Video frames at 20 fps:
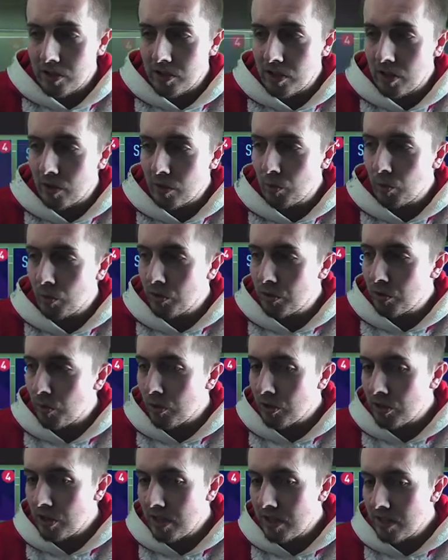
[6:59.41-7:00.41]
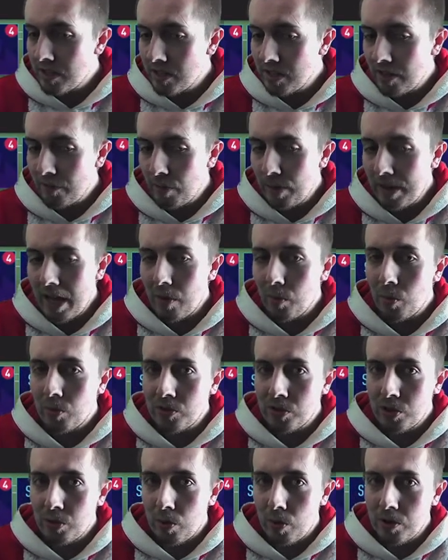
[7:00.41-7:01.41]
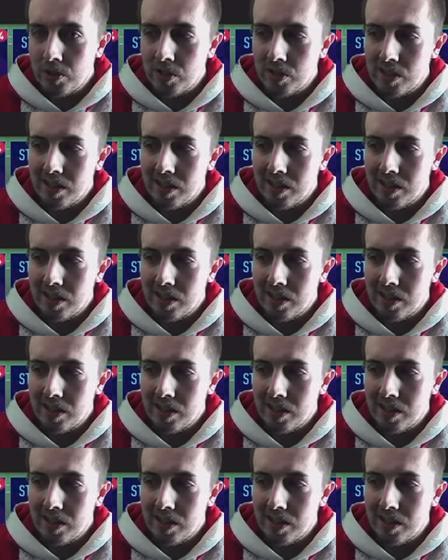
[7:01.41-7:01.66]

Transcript: You know, it's one to watches. If we get ones to watch,